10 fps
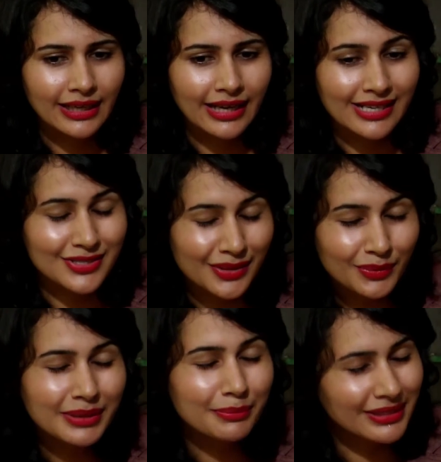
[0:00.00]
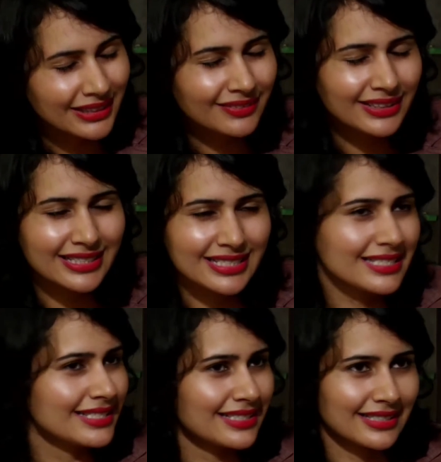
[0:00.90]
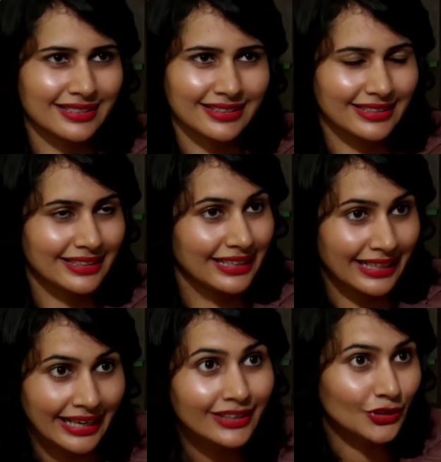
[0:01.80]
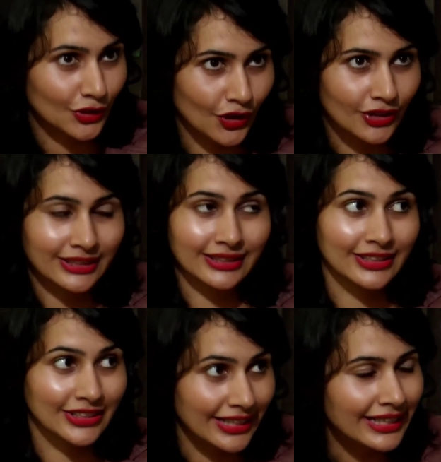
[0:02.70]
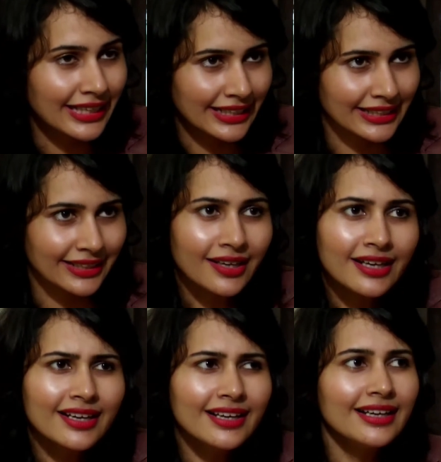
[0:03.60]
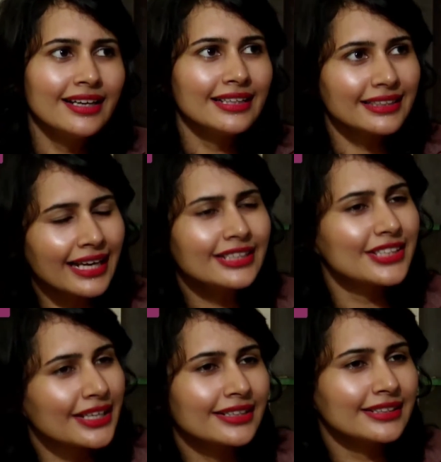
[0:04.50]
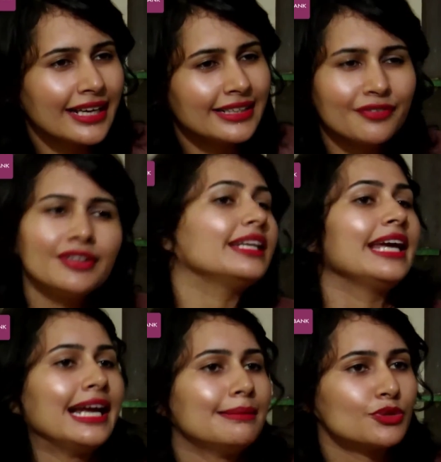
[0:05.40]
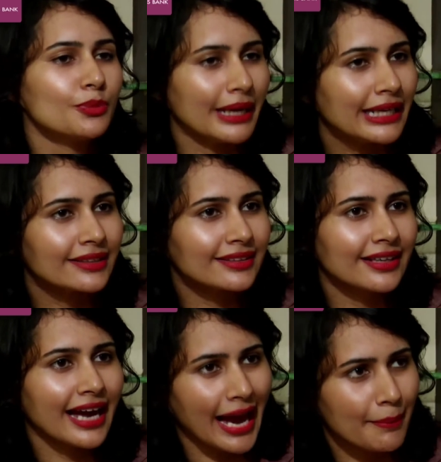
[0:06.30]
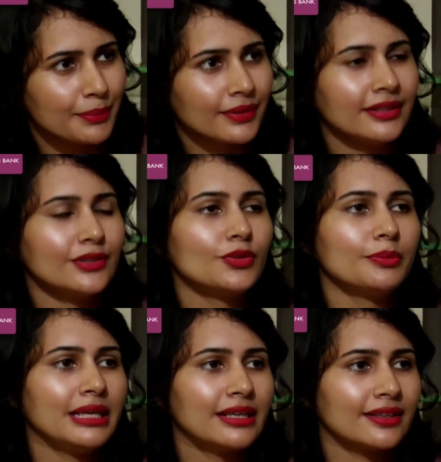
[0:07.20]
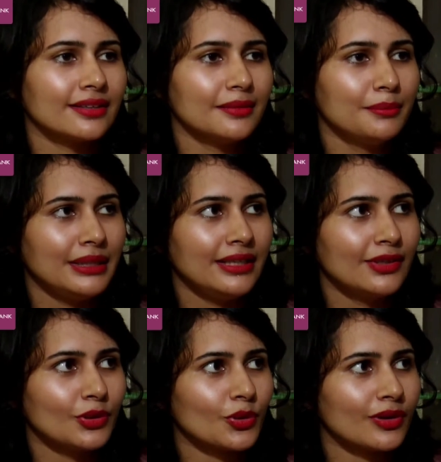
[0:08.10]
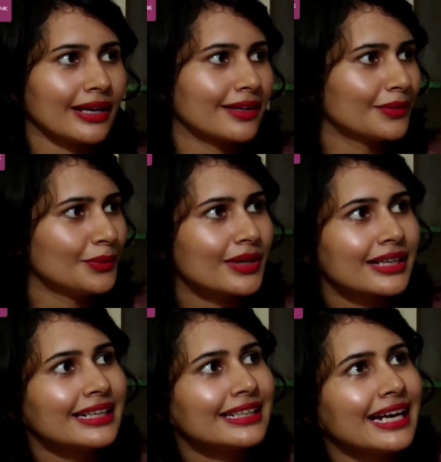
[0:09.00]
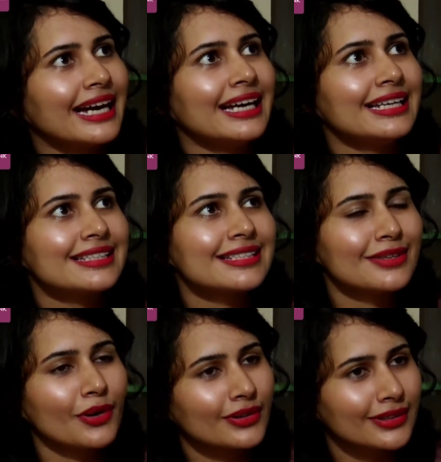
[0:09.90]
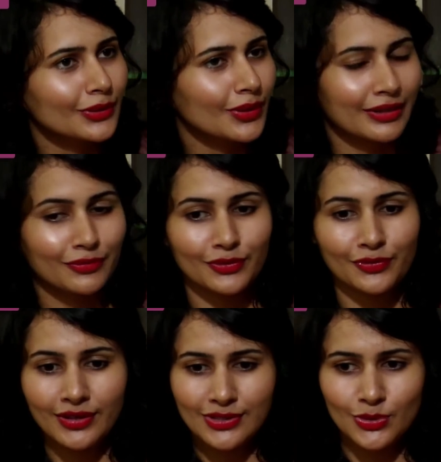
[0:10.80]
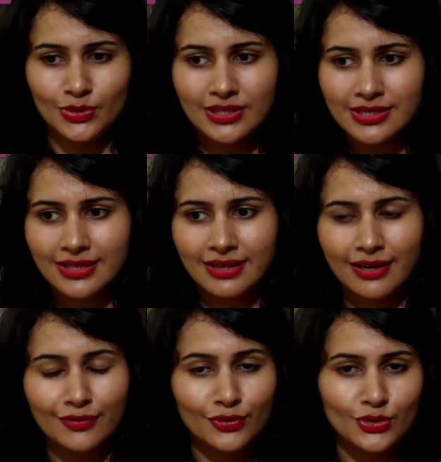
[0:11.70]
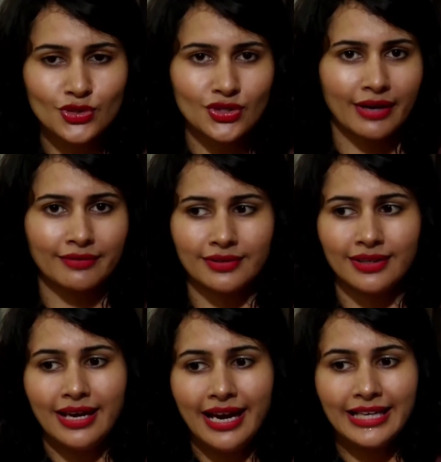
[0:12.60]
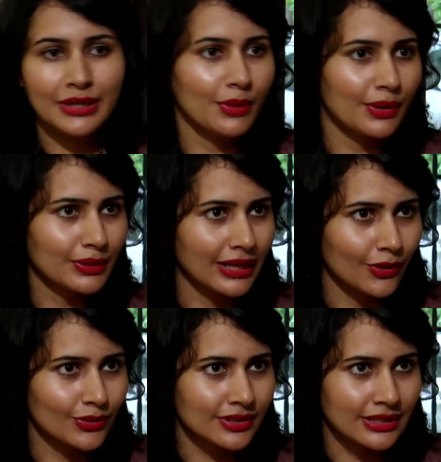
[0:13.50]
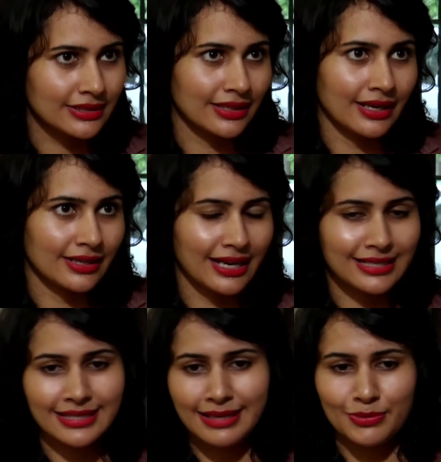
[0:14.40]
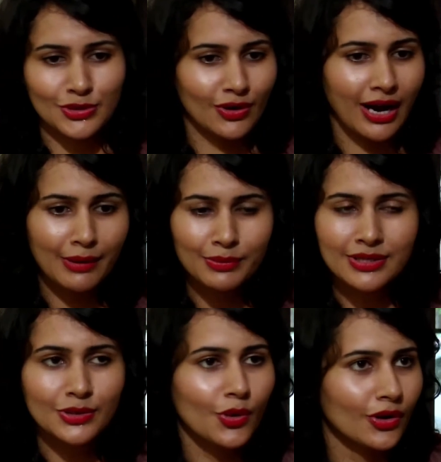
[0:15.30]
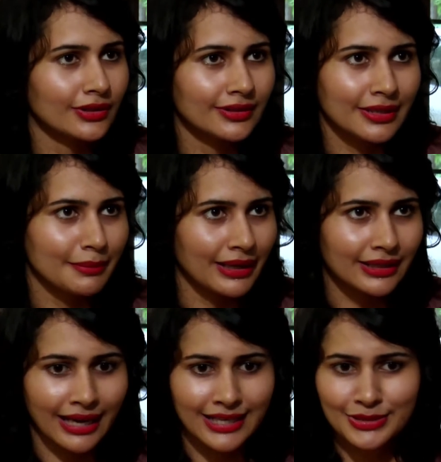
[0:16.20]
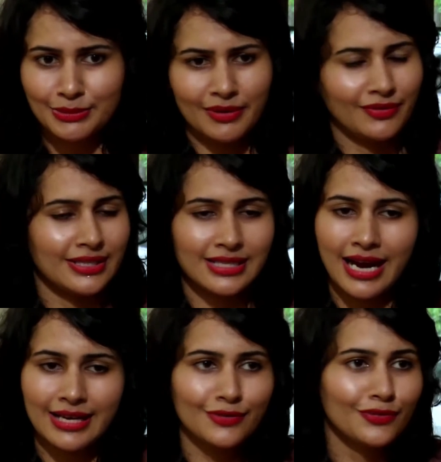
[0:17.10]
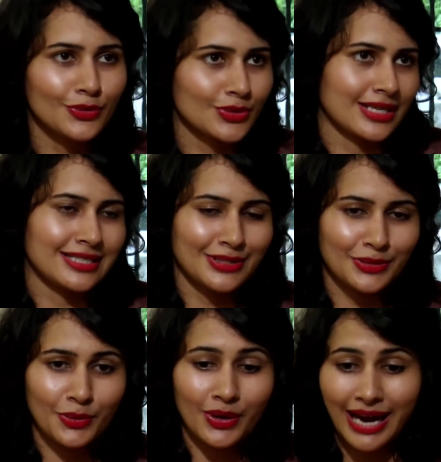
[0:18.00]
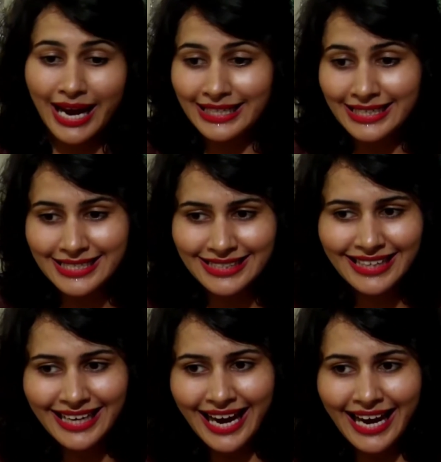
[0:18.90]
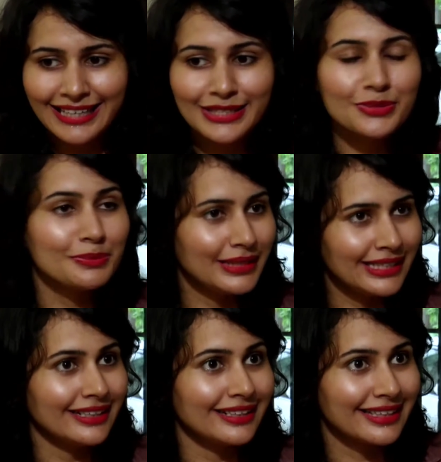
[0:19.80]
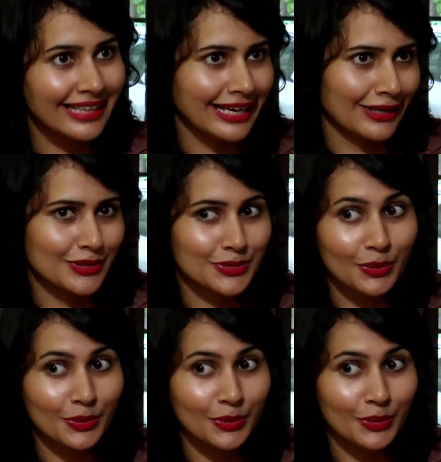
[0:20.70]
And I genuinely believe that this is a great thought and a great idea. That definitely helped to make it happen, to make me, you know, like work late nights and not, you know, like for the first 2 years I refused to travel anywhere without internet. I said, I'm sorry, I didn't go on the Himalayan hikes with my friends. I refused. I said, you know what, I need to be there, because